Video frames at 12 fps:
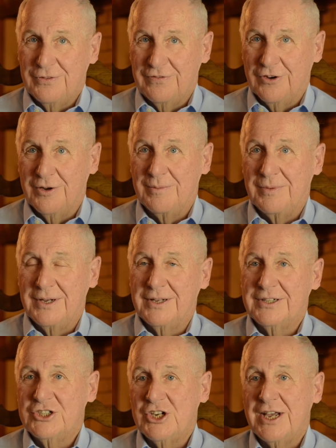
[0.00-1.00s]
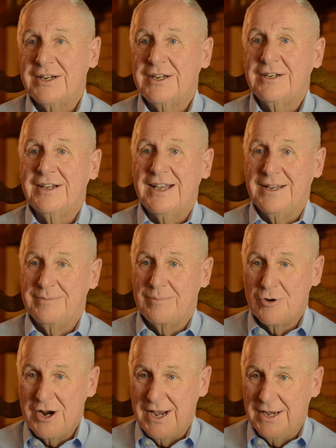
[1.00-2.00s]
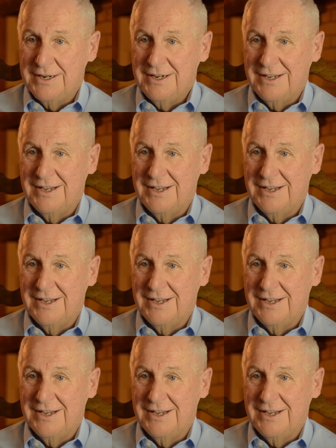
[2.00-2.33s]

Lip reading: from Chanda and Brad,